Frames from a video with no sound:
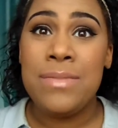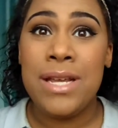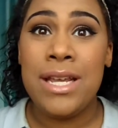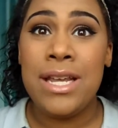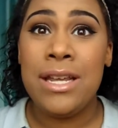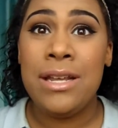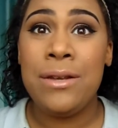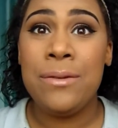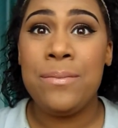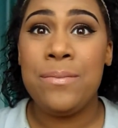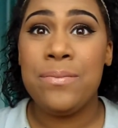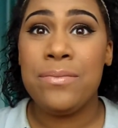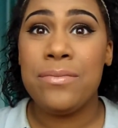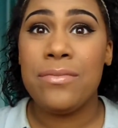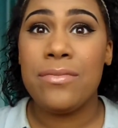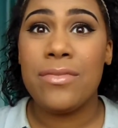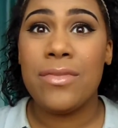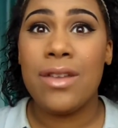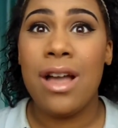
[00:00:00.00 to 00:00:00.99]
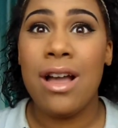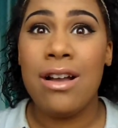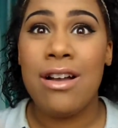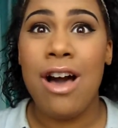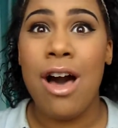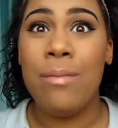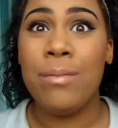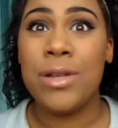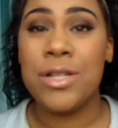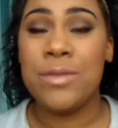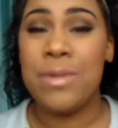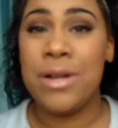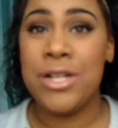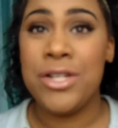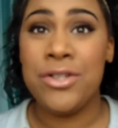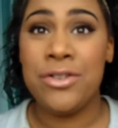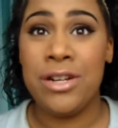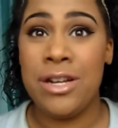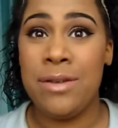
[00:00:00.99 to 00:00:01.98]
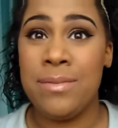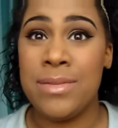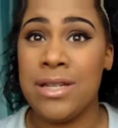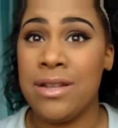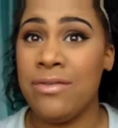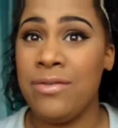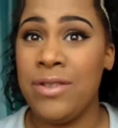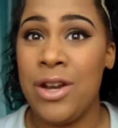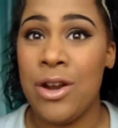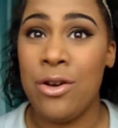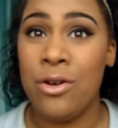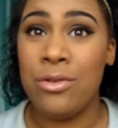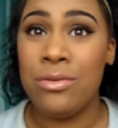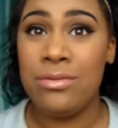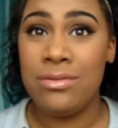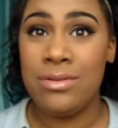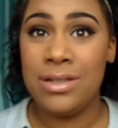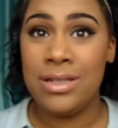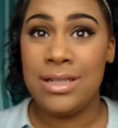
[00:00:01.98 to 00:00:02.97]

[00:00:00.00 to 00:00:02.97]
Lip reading: me accomplish my dreams of, you know,